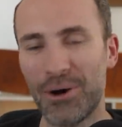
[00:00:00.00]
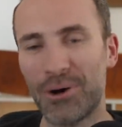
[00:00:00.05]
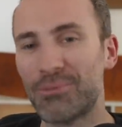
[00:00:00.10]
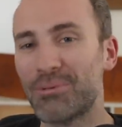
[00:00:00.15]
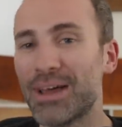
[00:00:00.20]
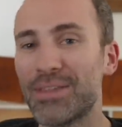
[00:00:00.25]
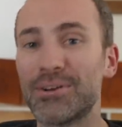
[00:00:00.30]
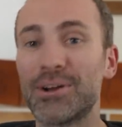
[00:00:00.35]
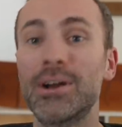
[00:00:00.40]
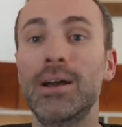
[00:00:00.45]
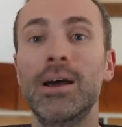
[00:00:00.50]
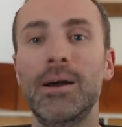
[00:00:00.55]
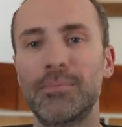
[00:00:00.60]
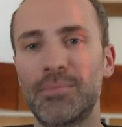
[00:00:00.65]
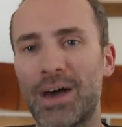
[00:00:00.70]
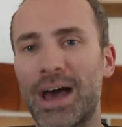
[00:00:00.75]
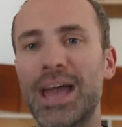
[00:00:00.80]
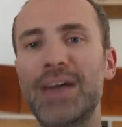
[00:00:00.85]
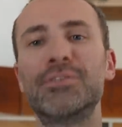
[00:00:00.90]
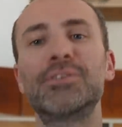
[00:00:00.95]
Or rather,
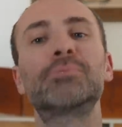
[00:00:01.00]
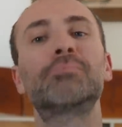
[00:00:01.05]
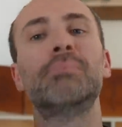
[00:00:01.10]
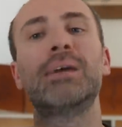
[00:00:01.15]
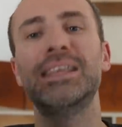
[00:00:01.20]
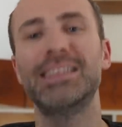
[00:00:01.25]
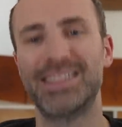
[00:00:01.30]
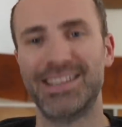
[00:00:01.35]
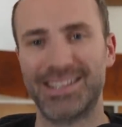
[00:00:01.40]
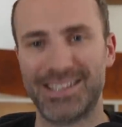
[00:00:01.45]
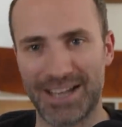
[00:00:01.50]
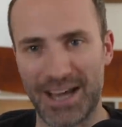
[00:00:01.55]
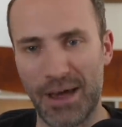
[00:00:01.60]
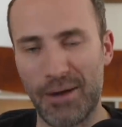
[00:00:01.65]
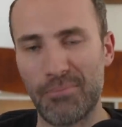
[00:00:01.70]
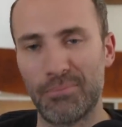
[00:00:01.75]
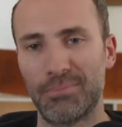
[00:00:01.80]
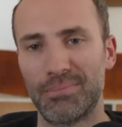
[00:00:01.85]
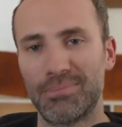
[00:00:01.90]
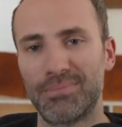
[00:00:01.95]
I haven't made the
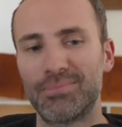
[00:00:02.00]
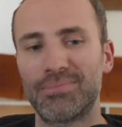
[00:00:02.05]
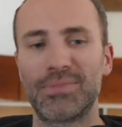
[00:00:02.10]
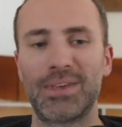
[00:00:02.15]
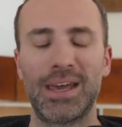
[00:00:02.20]
time.